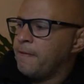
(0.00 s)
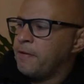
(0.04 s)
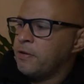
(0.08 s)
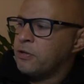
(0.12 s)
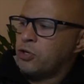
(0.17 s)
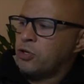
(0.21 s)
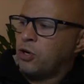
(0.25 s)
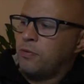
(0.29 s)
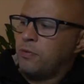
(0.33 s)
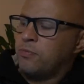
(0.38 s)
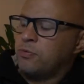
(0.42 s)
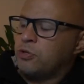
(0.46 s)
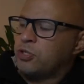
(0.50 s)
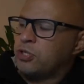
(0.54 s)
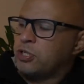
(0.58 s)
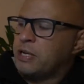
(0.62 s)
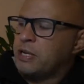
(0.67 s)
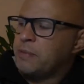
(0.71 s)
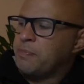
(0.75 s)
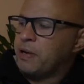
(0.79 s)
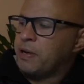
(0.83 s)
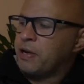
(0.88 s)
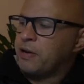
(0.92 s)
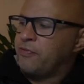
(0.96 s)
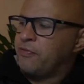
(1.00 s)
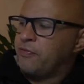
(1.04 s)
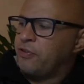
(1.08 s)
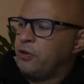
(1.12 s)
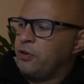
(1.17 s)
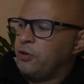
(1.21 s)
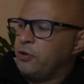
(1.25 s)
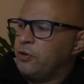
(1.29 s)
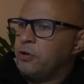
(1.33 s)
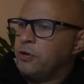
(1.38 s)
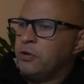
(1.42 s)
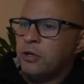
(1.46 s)
Sorry, I'm just skipping a
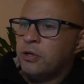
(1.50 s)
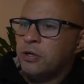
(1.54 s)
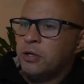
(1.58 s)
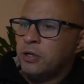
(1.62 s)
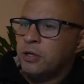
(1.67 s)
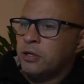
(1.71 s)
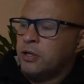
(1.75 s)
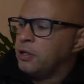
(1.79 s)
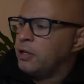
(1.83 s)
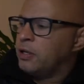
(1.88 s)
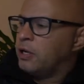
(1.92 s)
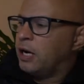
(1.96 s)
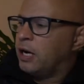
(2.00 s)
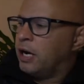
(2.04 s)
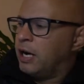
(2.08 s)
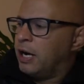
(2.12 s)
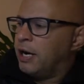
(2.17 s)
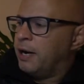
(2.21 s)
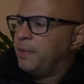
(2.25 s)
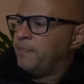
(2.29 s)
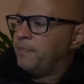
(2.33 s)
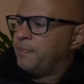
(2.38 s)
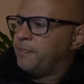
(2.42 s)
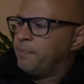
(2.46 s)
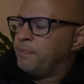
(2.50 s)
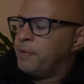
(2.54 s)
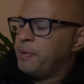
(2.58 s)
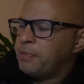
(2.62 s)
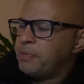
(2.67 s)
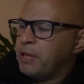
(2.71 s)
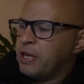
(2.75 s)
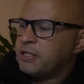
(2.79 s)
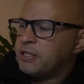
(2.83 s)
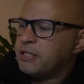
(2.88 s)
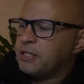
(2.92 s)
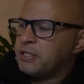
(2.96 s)
few.
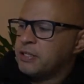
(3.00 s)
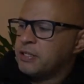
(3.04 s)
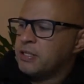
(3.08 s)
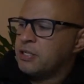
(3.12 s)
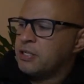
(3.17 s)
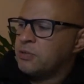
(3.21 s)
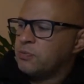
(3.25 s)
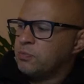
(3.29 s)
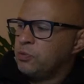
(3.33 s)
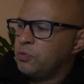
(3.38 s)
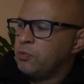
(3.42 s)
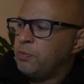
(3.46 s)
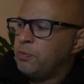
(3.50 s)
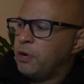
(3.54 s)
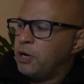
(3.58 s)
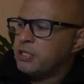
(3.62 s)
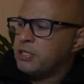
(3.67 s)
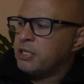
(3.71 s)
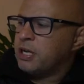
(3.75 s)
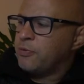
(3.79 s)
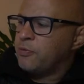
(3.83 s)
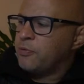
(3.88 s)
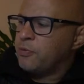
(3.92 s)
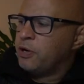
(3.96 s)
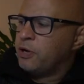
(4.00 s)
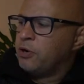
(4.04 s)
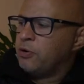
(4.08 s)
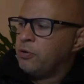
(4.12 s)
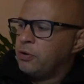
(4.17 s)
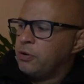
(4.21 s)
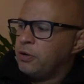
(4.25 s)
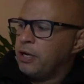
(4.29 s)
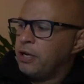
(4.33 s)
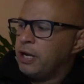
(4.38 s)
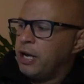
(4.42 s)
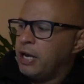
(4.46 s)
Pip Dennison says Mumbai's
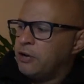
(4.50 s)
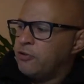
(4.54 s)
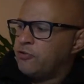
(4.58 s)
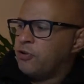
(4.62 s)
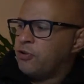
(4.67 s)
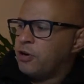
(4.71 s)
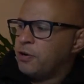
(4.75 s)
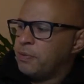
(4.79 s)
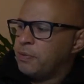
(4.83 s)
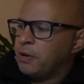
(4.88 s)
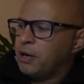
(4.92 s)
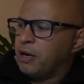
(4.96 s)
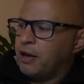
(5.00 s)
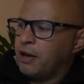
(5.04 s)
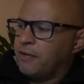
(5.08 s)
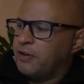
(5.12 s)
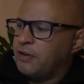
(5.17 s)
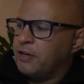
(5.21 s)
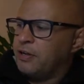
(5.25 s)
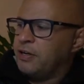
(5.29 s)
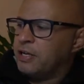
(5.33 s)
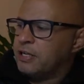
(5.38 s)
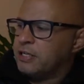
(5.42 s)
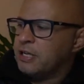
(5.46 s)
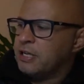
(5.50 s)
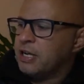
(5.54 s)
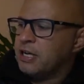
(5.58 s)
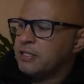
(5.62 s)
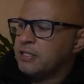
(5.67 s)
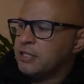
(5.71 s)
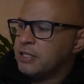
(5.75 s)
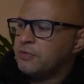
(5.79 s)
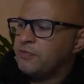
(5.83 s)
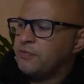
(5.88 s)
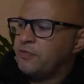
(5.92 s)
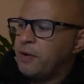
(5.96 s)
unreal, head trip, love it.
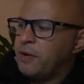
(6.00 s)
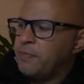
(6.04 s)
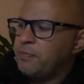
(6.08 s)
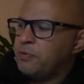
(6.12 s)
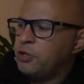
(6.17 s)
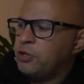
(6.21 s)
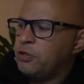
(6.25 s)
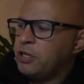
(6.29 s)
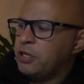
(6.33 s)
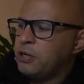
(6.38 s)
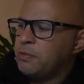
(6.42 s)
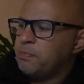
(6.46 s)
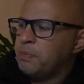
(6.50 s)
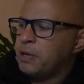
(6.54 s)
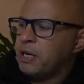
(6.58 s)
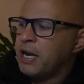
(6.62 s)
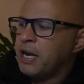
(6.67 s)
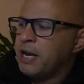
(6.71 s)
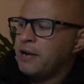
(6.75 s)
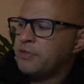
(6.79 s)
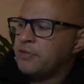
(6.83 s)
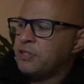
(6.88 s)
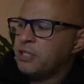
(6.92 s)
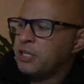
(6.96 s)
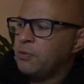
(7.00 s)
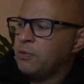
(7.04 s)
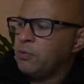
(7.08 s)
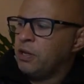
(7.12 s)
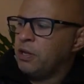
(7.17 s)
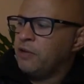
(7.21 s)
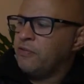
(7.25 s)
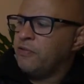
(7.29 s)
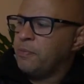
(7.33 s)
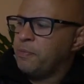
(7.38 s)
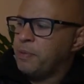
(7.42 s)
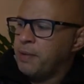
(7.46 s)
Hassan says, Fab, do you think BKFC
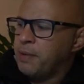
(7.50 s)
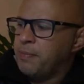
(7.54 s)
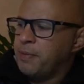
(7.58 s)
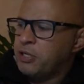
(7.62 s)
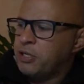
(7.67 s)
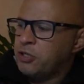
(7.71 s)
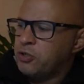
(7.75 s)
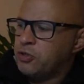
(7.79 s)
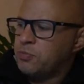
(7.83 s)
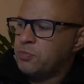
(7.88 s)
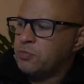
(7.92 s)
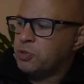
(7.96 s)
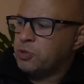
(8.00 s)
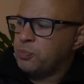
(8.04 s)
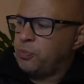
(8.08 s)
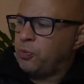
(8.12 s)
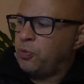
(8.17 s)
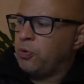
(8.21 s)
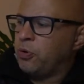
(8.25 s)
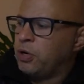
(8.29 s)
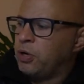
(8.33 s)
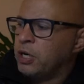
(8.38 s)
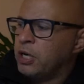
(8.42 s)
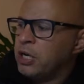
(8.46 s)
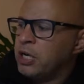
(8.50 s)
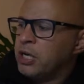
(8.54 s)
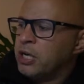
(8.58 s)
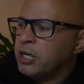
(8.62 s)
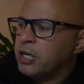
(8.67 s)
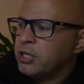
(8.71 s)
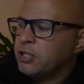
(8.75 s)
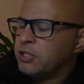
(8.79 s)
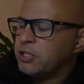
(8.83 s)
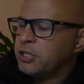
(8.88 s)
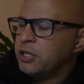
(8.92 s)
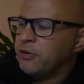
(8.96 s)
will ever be a mainstream sport,
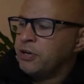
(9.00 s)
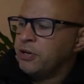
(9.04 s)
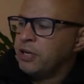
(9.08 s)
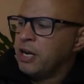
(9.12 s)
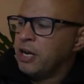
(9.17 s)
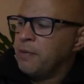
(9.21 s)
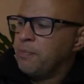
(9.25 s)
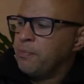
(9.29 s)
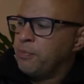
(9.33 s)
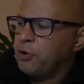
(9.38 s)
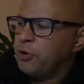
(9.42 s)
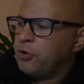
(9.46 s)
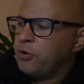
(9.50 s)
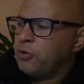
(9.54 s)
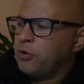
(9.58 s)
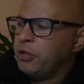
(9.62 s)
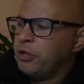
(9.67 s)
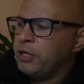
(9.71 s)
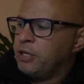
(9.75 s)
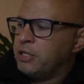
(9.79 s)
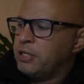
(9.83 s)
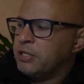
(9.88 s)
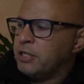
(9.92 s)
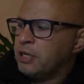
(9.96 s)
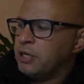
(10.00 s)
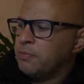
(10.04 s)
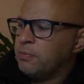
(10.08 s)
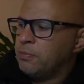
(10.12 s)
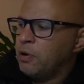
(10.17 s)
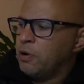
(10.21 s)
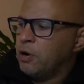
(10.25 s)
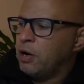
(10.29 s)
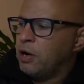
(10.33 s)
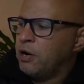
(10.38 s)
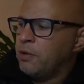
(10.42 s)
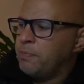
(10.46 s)
considering how brutal it is? In
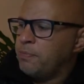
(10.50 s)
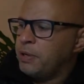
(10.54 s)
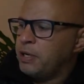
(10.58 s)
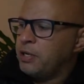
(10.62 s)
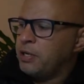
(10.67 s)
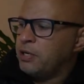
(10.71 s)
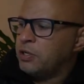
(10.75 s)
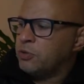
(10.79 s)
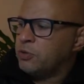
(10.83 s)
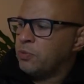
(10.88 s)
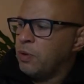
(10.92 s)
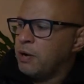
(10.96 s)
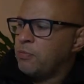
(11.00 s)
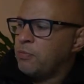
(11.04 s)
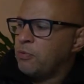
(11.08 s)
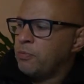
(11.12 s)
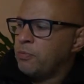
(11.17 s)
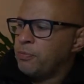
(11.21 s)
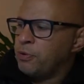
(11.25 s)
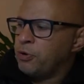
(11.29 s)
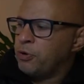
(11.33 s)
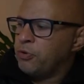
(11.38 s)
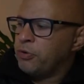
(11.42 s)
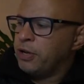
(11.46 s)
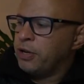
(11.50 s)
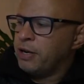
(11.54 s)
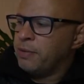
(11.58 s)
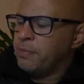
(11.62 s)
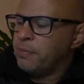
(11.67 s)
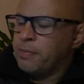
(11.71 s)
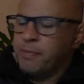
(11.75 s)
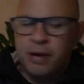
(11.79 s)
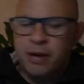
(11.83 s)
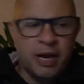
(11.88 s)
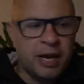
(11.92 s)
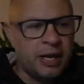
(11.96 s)
my opinion, it's way more brutal than
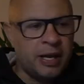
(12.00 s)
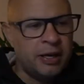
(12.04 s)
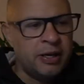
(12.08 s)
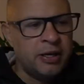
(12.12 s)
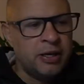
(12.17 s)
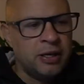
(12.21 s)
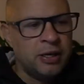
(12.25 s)
MMA.